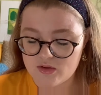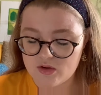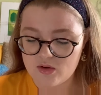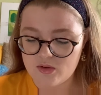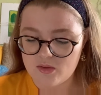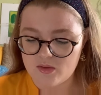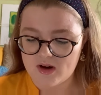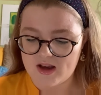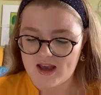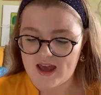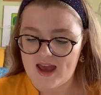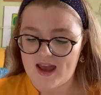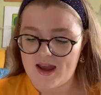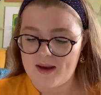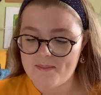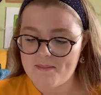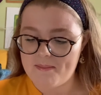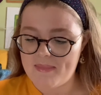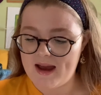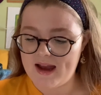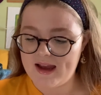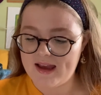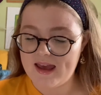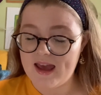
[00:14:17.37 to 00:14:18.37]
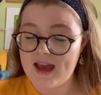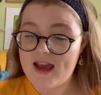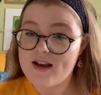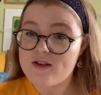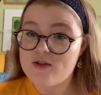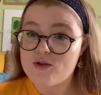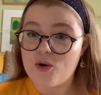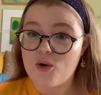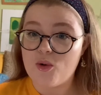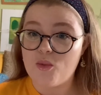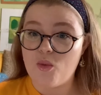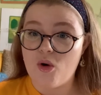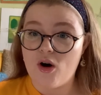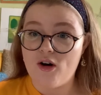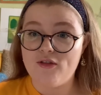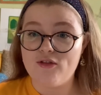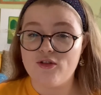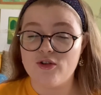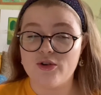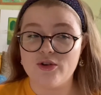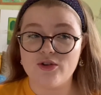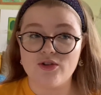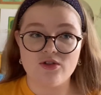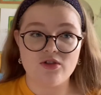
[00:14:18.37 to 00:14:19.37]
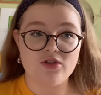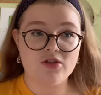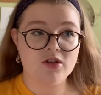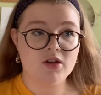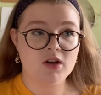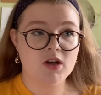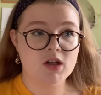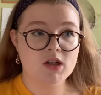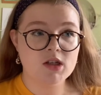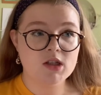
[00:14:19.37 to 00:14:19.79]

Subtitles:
Oh, okay. Pancakes or waffles?